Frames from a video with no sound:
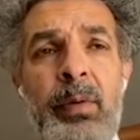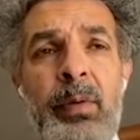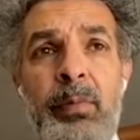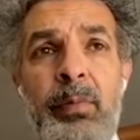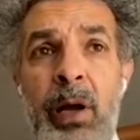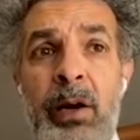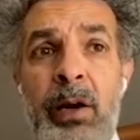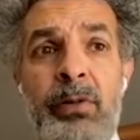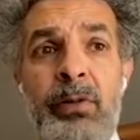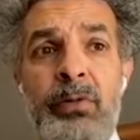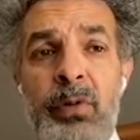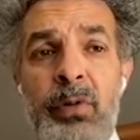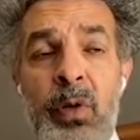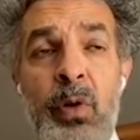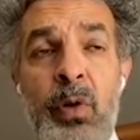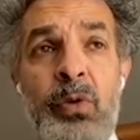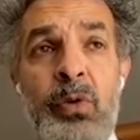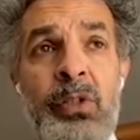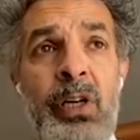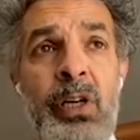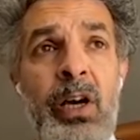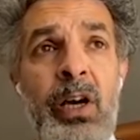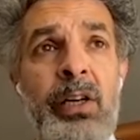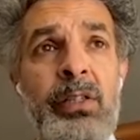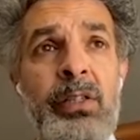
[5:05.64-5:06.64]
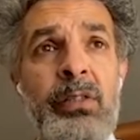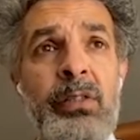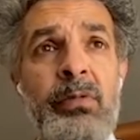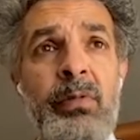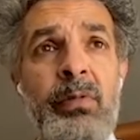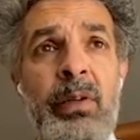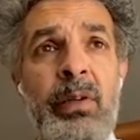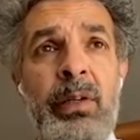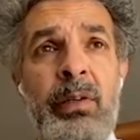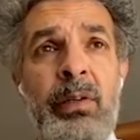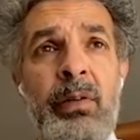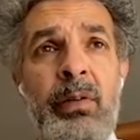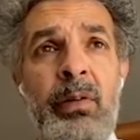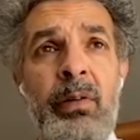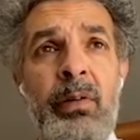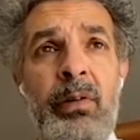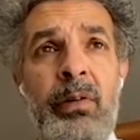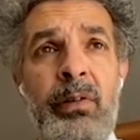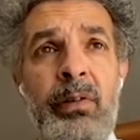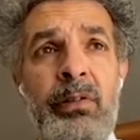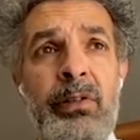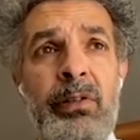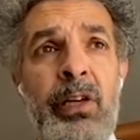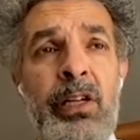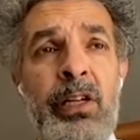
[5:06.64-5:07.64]
Our news guys
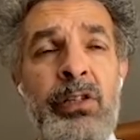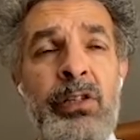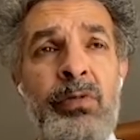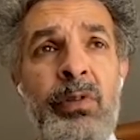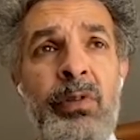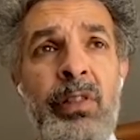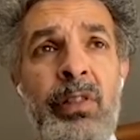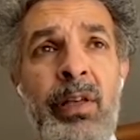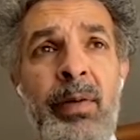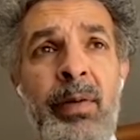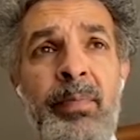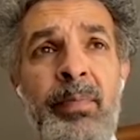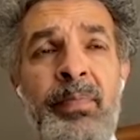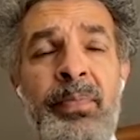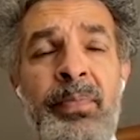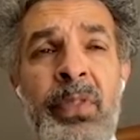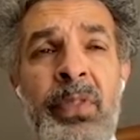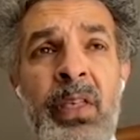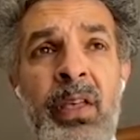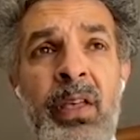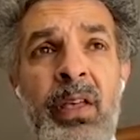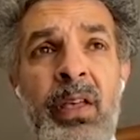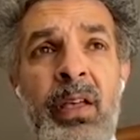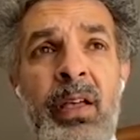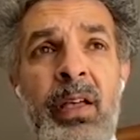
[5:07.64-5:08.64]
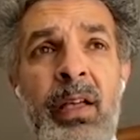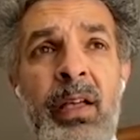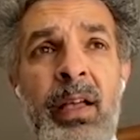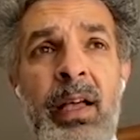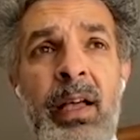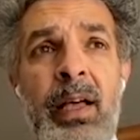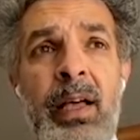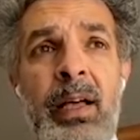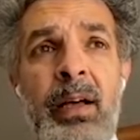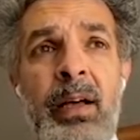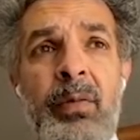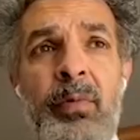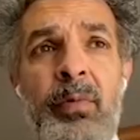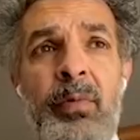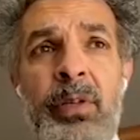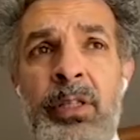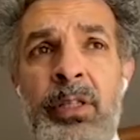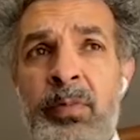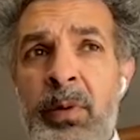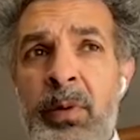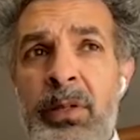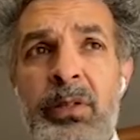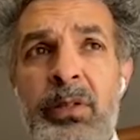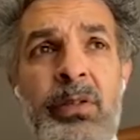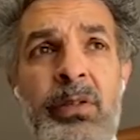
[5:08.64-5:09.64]
are in touch with them. We
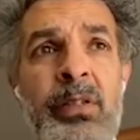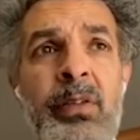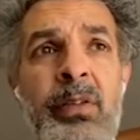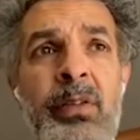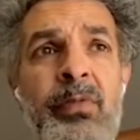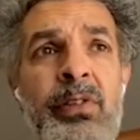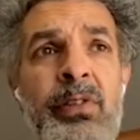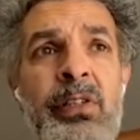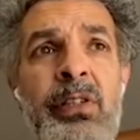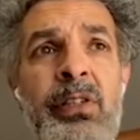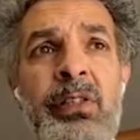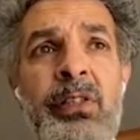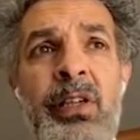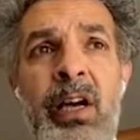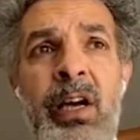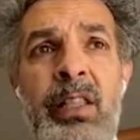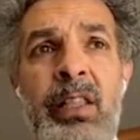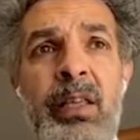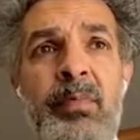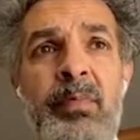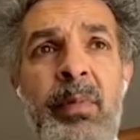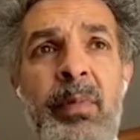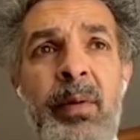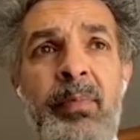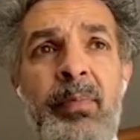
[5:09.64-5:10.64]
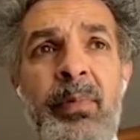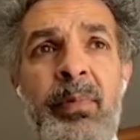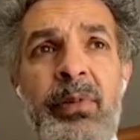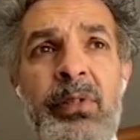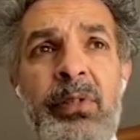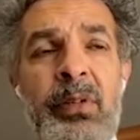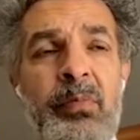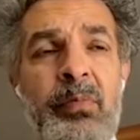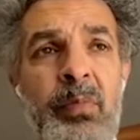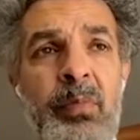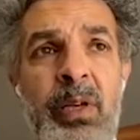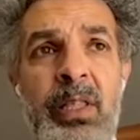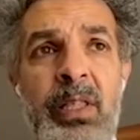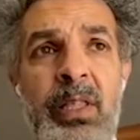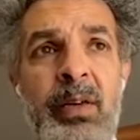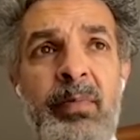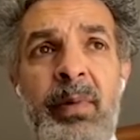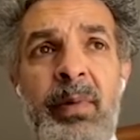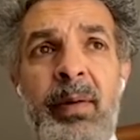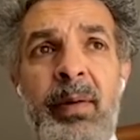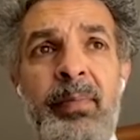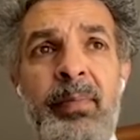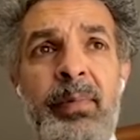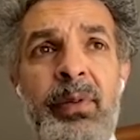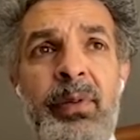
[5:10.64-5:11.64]
speak to civil society members and media
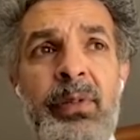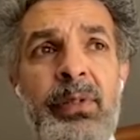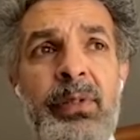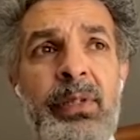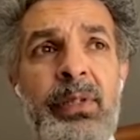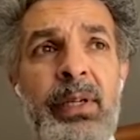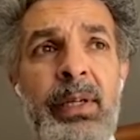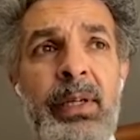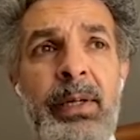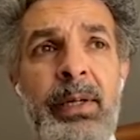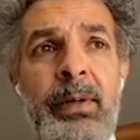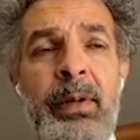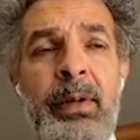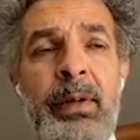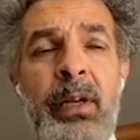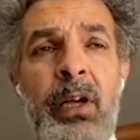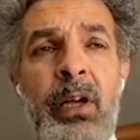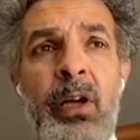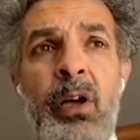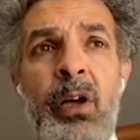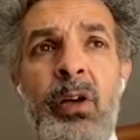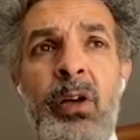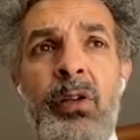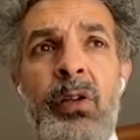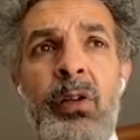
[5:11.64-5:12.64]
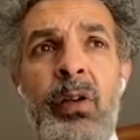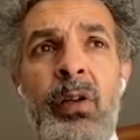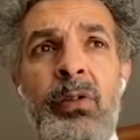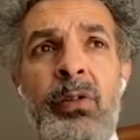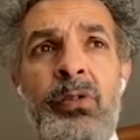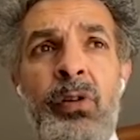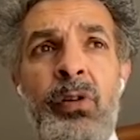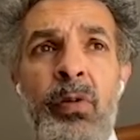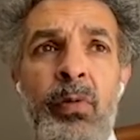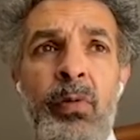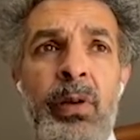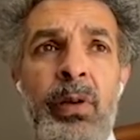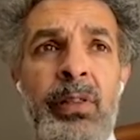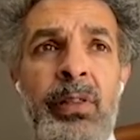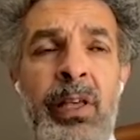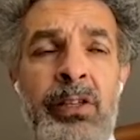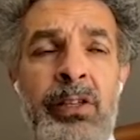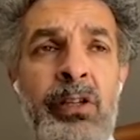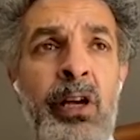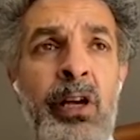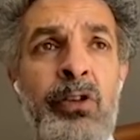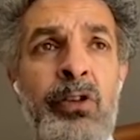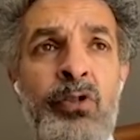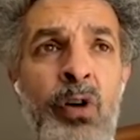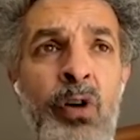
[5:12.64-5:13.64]
members. So
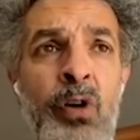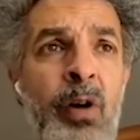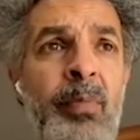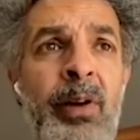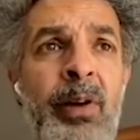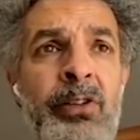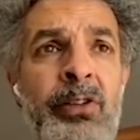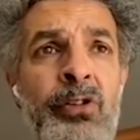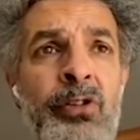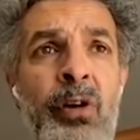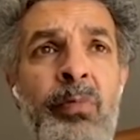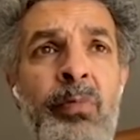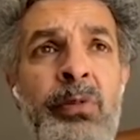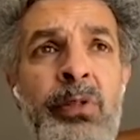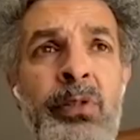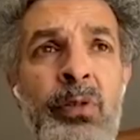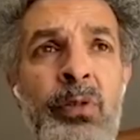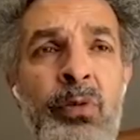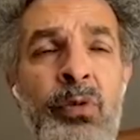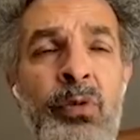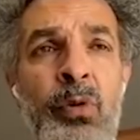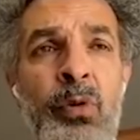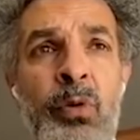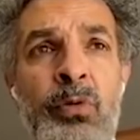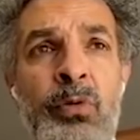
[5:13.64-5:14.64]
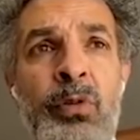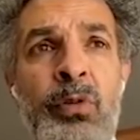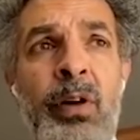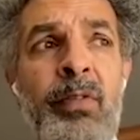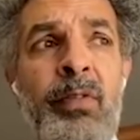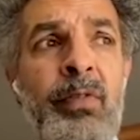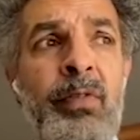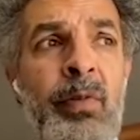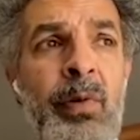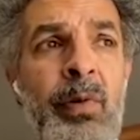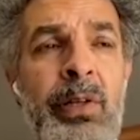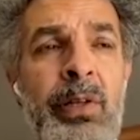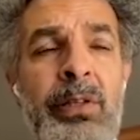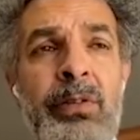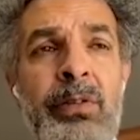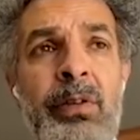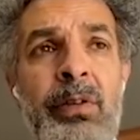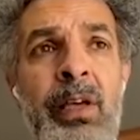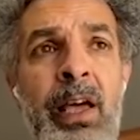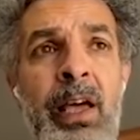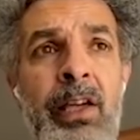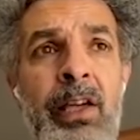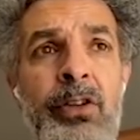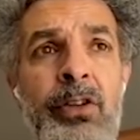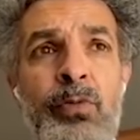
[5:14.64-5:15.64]
that's our job. Our job is to talk to everyone, to
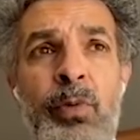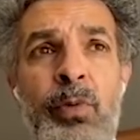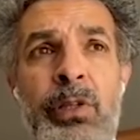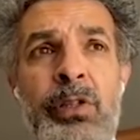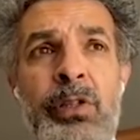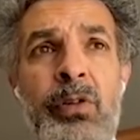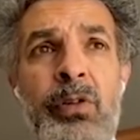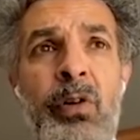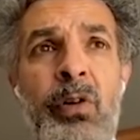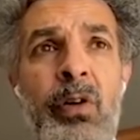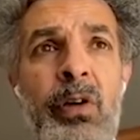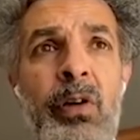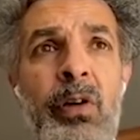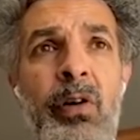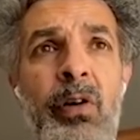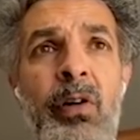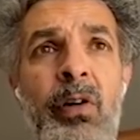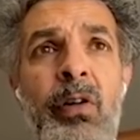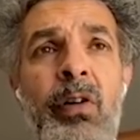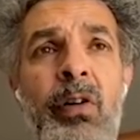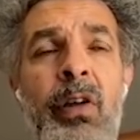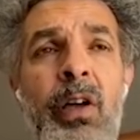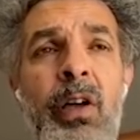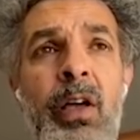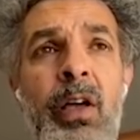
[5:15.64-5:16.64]
gauge what's going on.